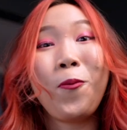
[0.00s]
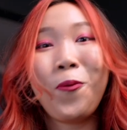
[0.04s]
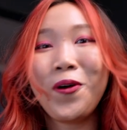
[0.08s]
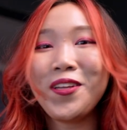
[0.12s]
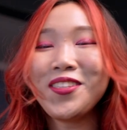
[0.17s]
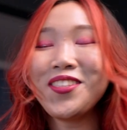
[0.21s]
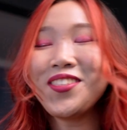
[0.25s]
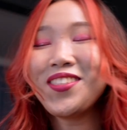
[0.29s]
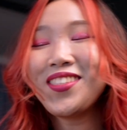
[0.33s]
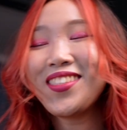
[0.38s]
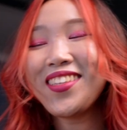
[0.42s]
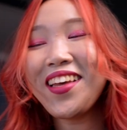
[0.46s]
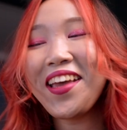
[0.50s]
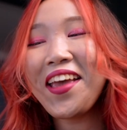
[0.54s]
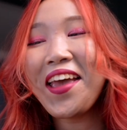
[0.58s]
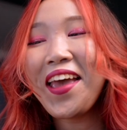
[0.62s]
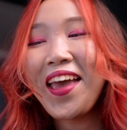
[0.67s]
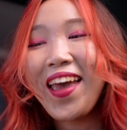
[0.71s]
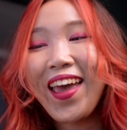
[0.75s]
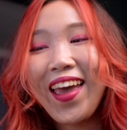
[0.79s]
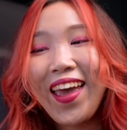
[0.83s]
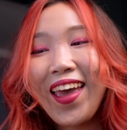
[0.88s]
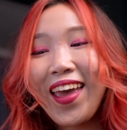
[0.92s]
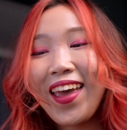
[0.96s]
Once you say,
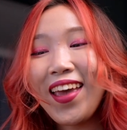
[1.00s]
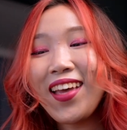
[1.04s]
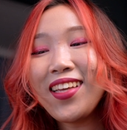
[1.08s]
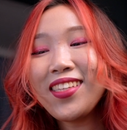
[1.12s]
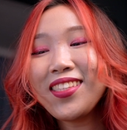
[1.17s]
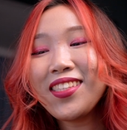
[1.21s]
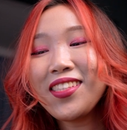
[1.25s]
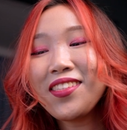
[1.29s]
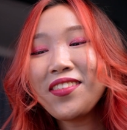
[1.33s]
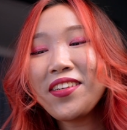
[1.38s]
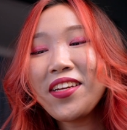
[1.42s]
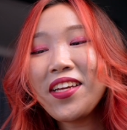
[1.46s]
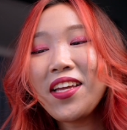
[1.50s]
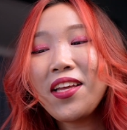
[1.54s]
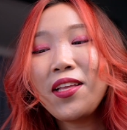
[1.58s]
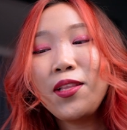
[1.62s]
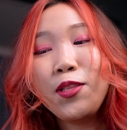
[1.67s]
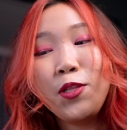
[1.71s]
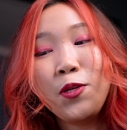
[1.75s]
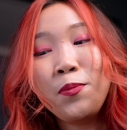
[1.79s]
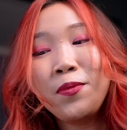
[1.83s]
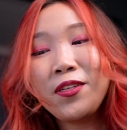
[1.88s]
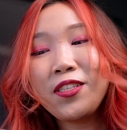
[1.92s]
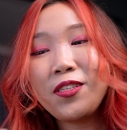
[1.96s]
"Hey Siri,
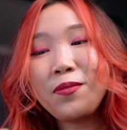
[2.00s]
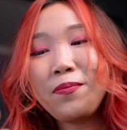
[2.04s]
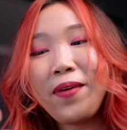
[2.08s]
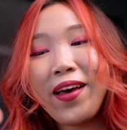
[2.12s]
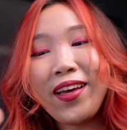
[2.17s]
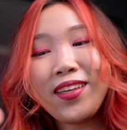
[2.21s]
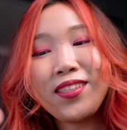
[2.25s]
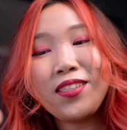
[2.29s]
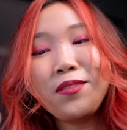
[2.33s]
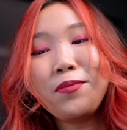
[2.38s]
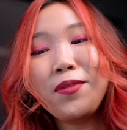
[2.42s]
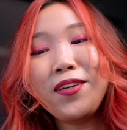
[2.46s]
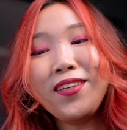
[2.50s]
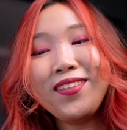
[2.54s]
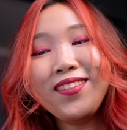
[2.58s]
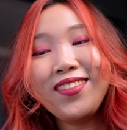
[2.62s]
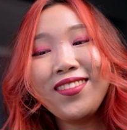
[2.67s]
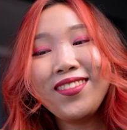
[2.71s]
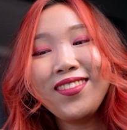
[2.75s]
LUMOS maxima,"